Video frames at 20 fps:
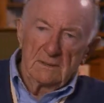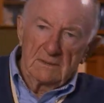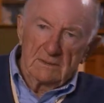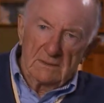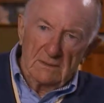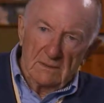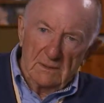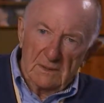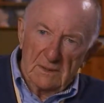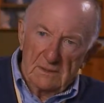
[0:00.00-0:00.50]

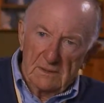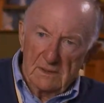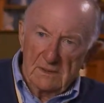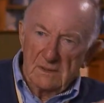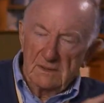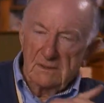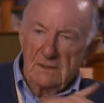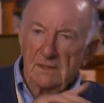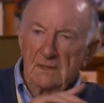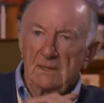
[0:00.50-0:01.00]
So they did
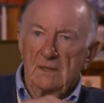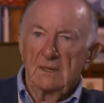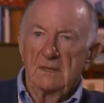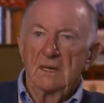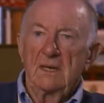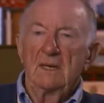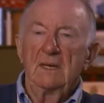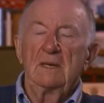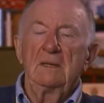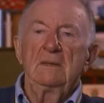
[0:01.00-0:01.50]
the thing
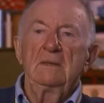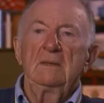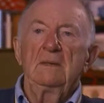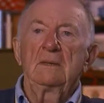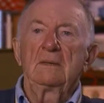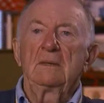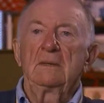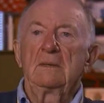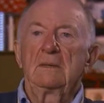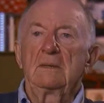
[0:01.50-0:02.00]
again.
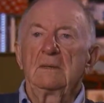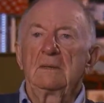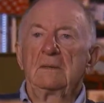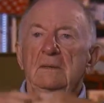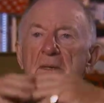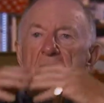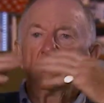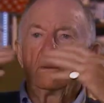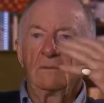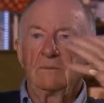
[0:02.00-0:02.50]

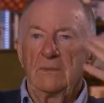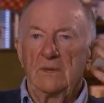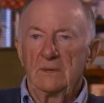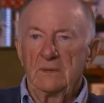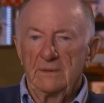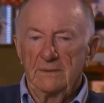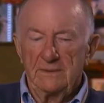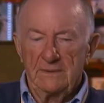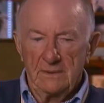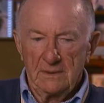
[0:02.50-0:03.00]
Leonard
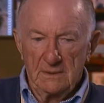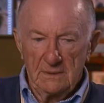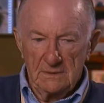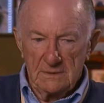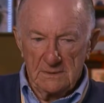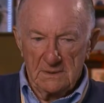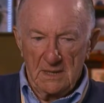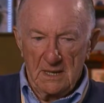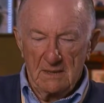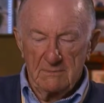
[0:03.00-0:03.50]
Bernstein
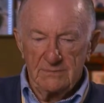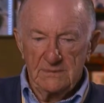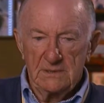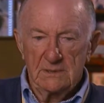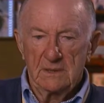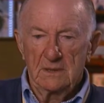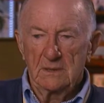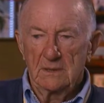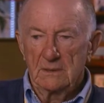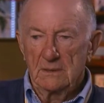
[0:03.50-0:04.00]
stops.
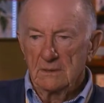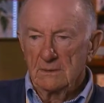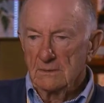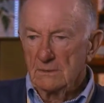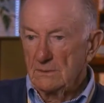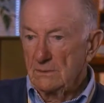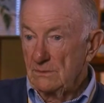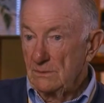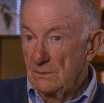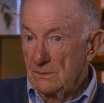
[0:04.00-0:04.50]

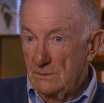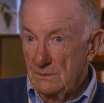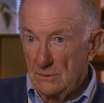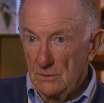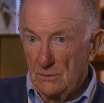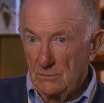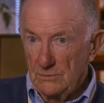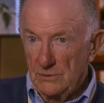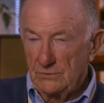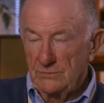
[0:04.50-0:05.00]

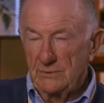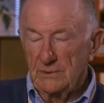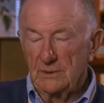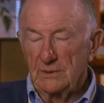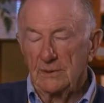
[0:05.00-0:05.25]
No music.